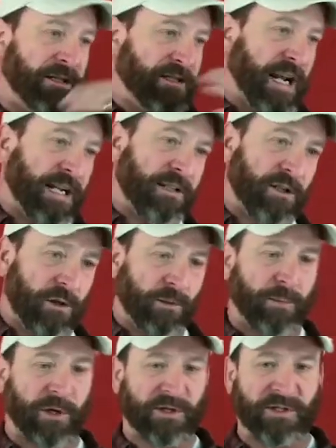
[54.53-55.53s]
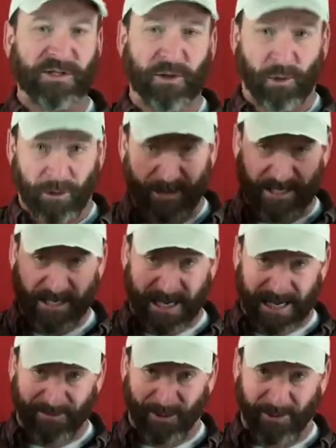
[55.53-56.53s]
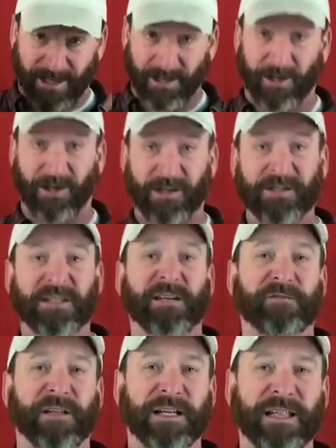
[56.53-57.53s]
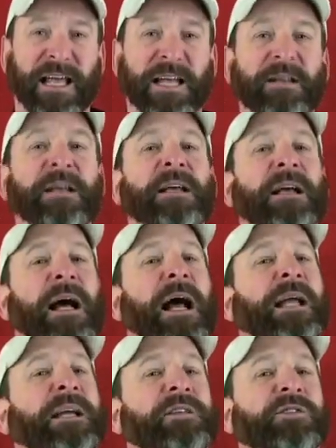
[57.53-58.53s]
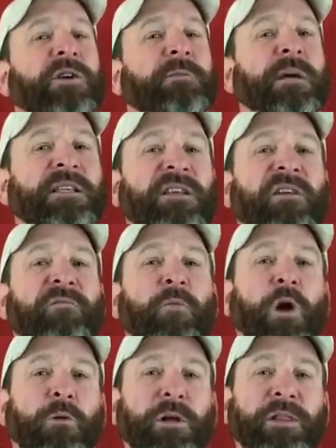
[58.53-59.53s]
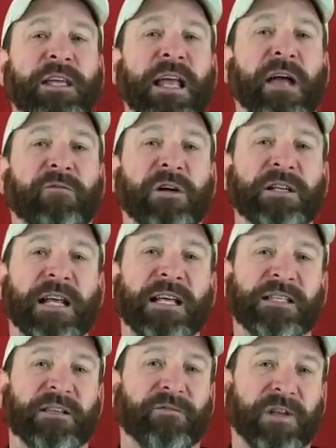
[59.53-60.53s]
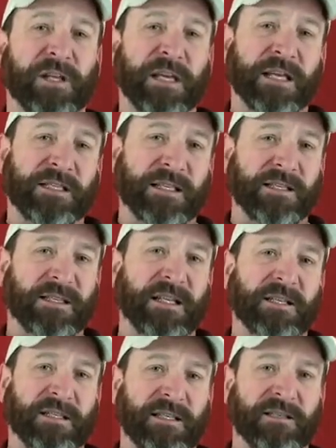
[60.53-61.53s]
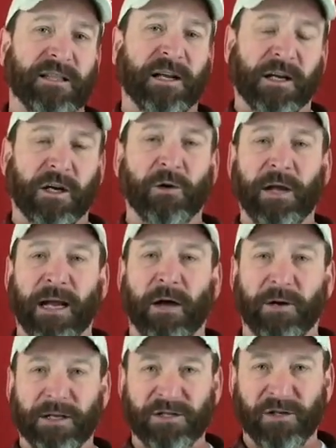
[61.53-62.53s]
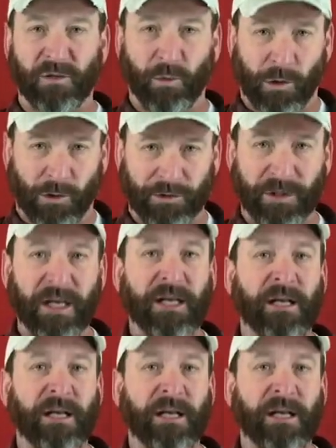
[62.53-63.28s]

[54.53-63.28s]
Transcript: tactical person or the operator and stuff like that. I concern myself more with the everyday civilians and citizens that are going out into the world